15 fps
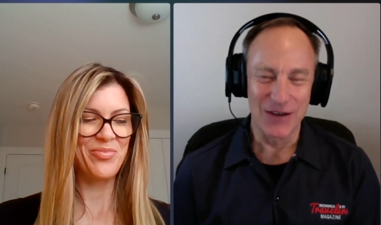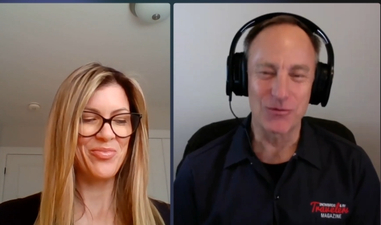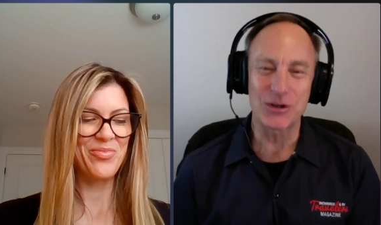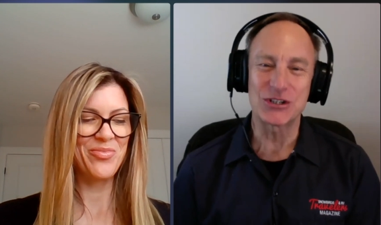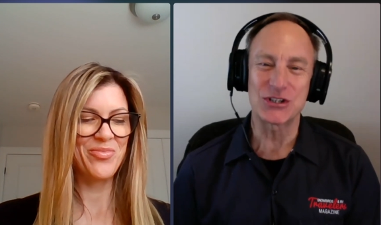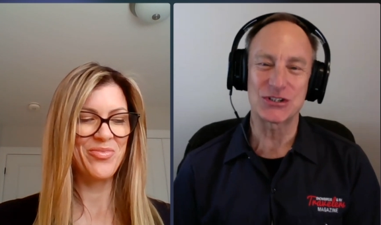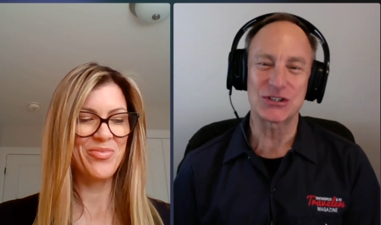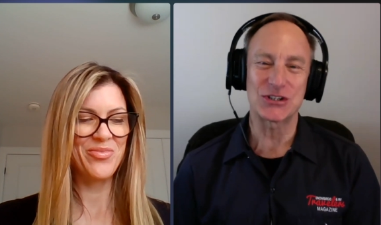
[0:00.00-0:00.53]
Speaker 1: which
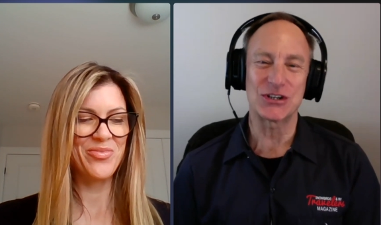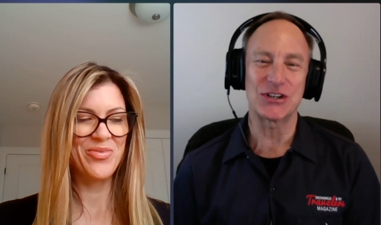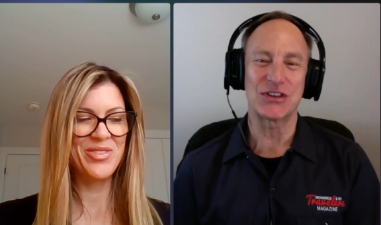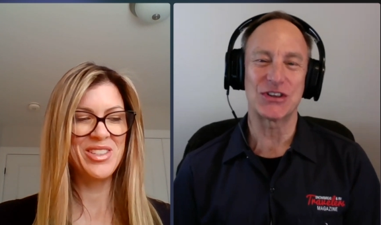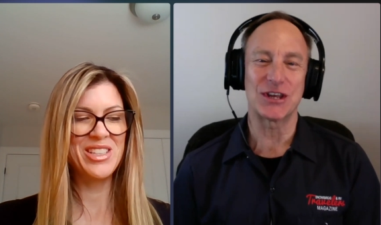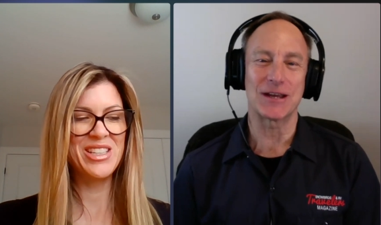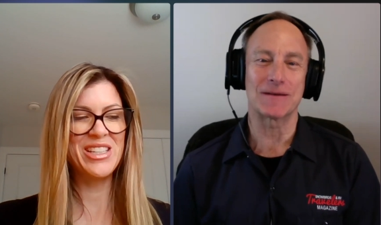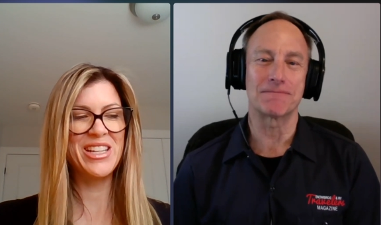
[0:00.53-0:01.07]
is a good
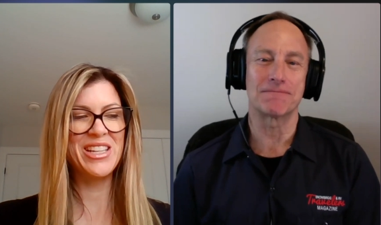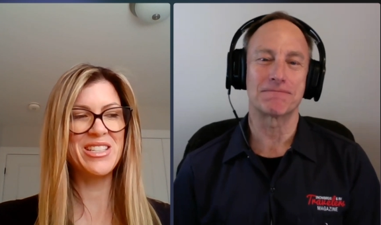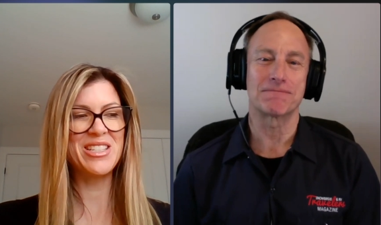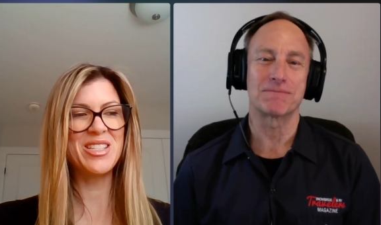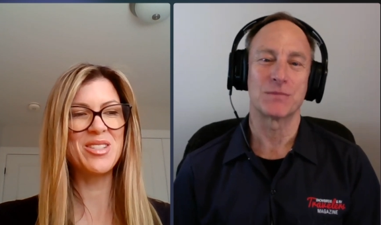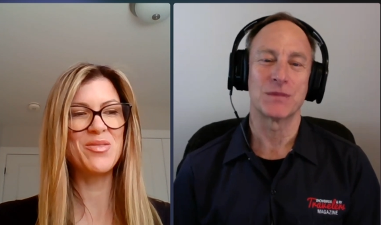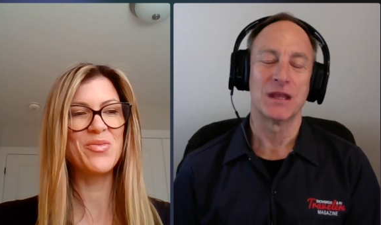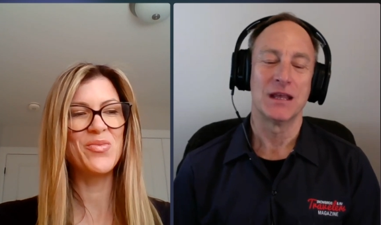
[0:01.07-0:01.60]
thing.
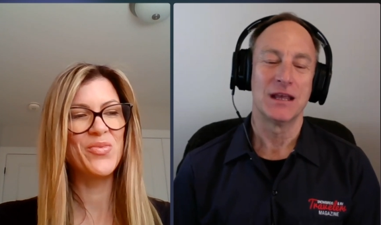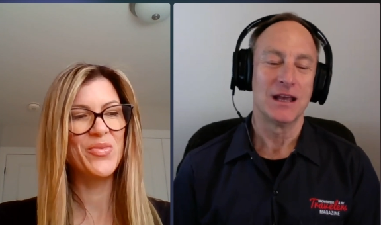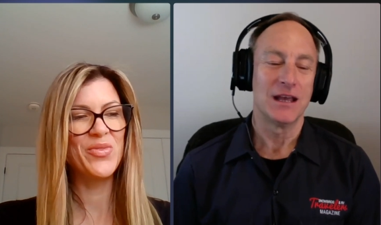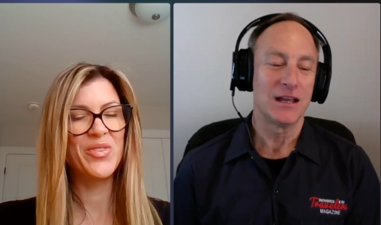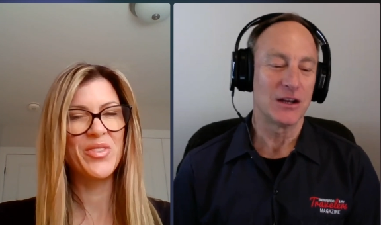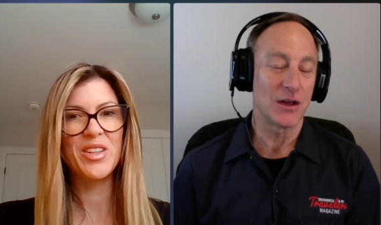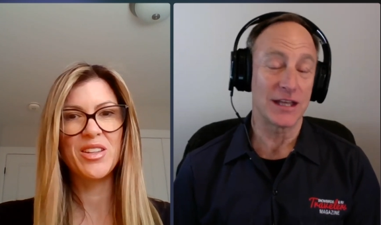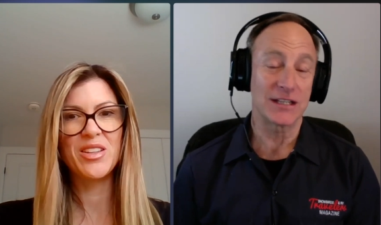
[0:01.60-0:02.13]
Yes.
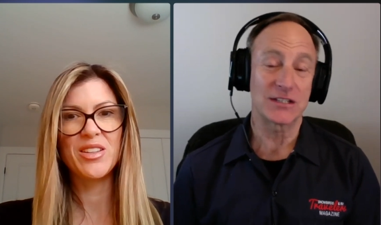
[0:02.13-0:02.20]
No, that's